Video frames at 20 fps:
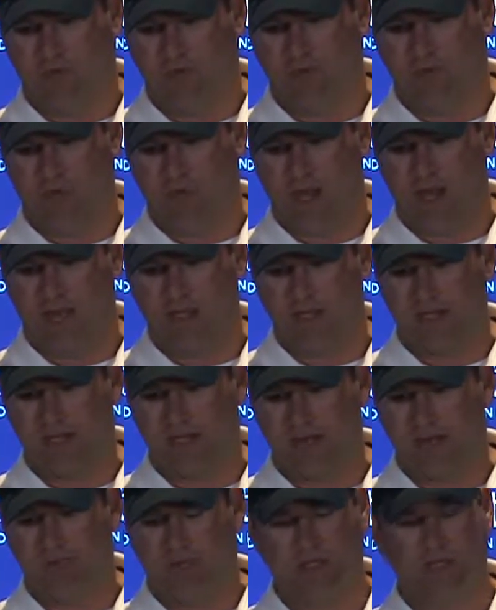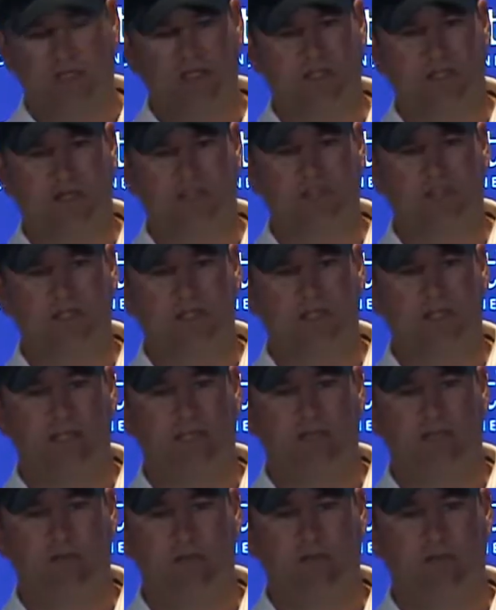where I got this offense
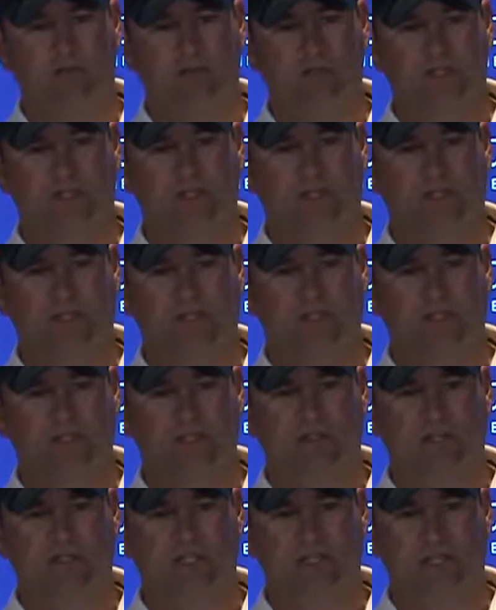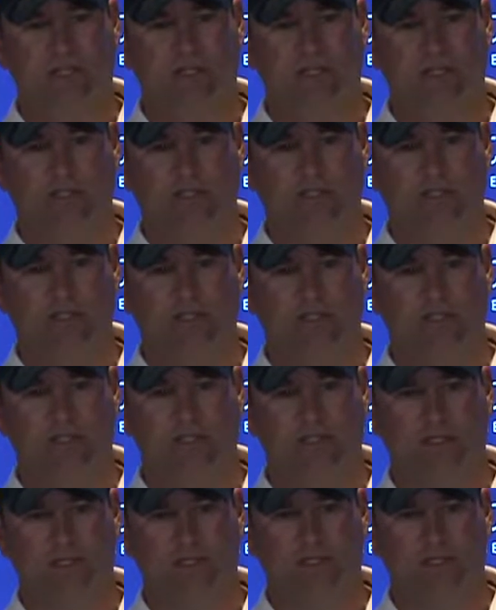last week was the definition of insanity.
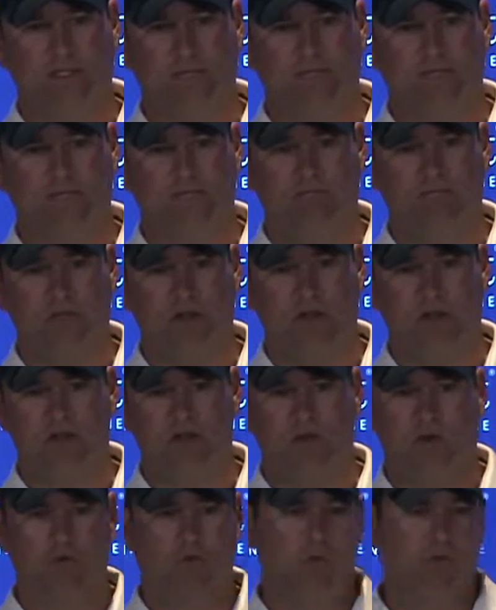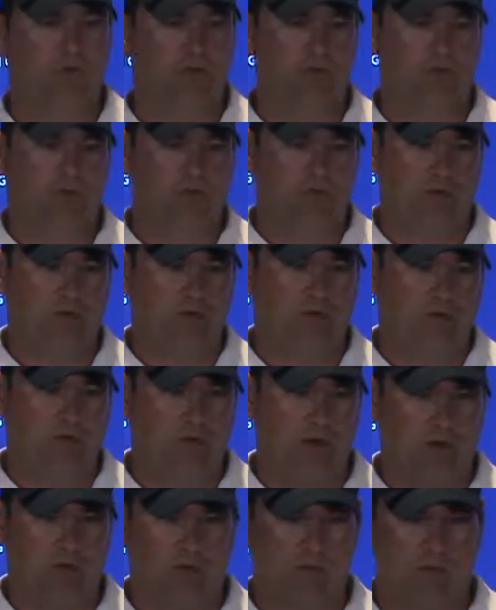I know what we're doing, the
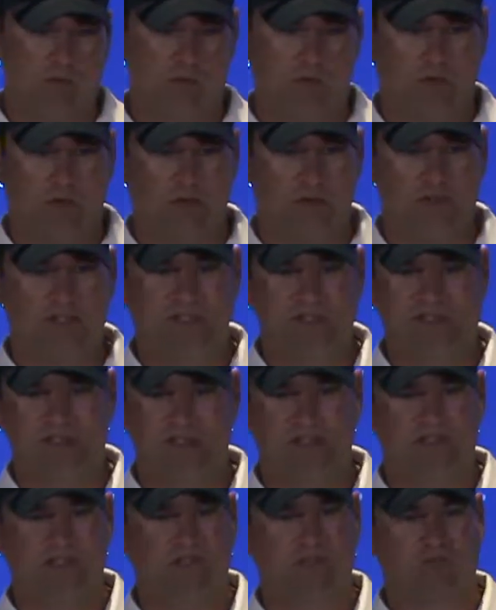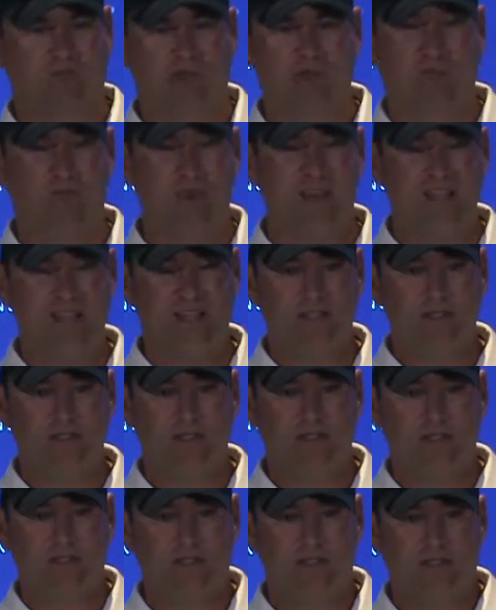way we're preparing these guys is the right way.
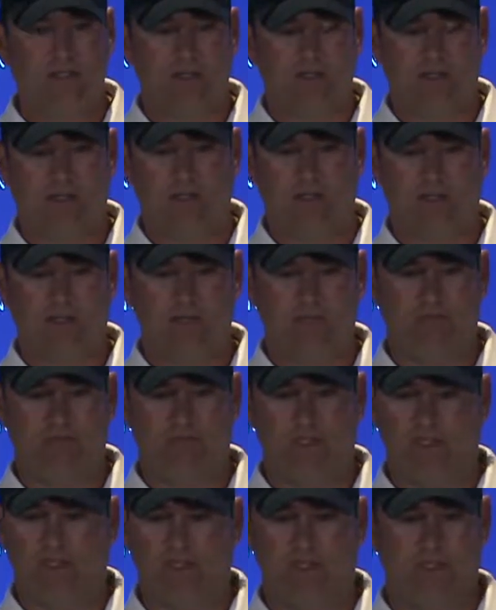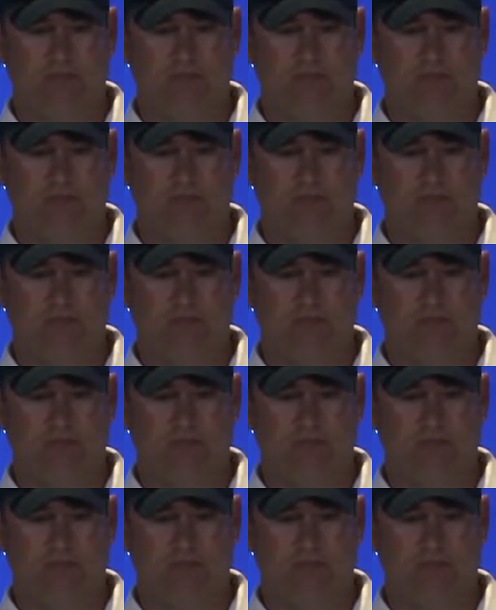But to